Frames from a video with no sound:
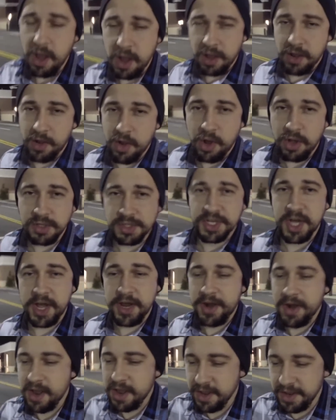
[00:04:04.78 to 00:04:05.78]
Ugh, all
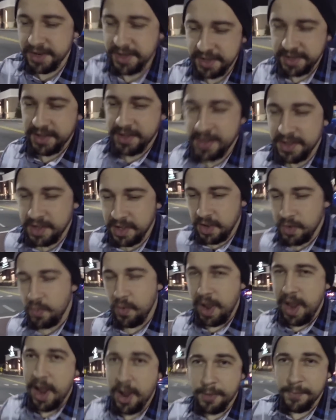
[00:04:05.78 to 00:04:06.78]
done.
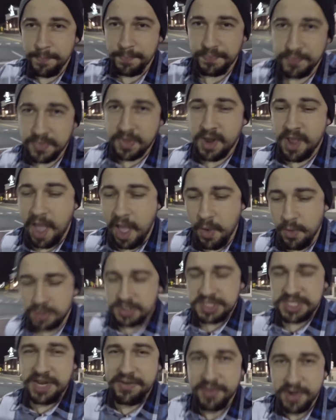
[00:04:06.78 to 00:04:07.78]
Wow. I
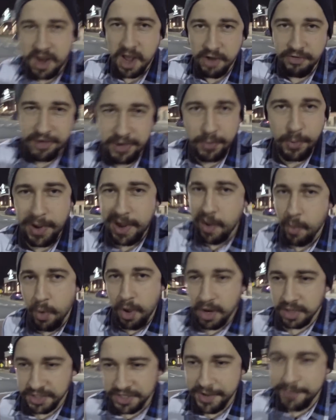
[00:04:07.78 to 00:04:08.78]
wasn't even hungry when I
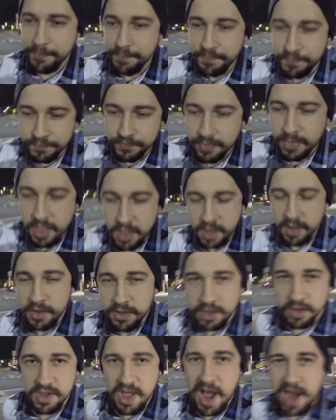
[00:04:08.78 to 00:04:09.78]
walked in.
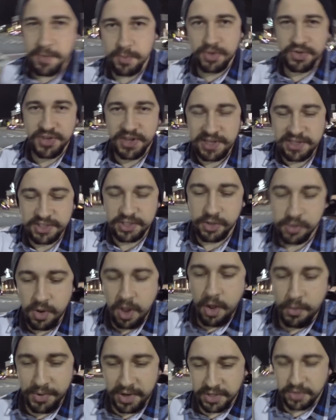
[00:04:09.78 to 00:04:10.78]
The line was like so
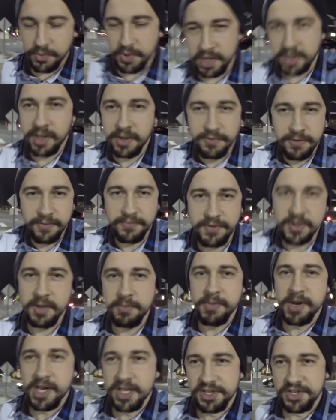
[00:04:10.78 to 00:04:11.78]
long, we had to wait like
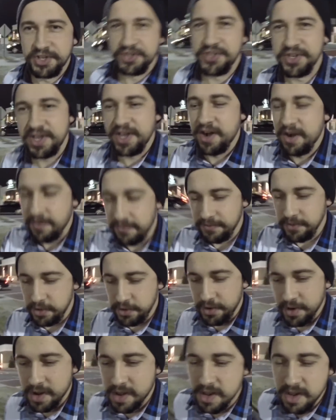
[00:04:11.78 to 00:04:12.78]
fifteen minutes just to get our
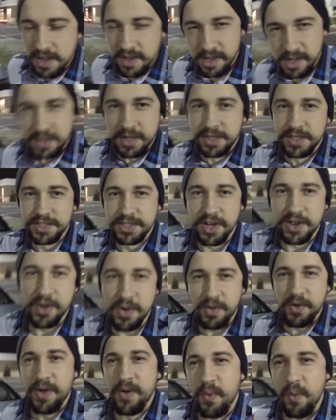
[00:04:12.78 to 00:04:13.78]
food.
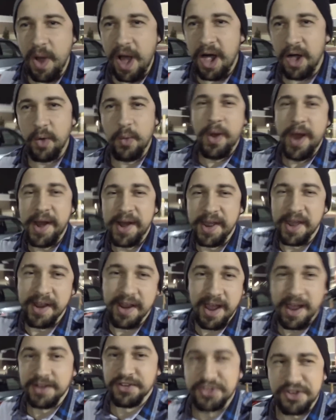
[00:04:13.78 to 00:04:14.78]
So while
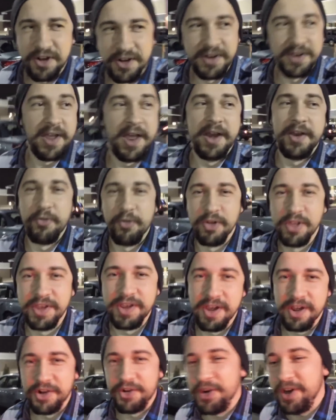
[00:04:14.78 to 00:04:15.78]
waiting, I started getting really
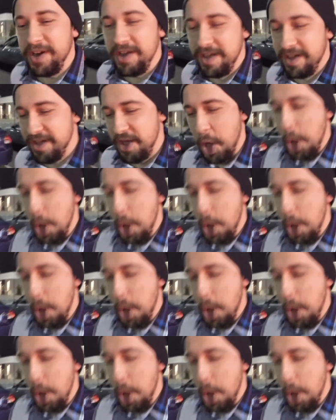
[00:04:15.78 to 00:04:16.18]
hungry.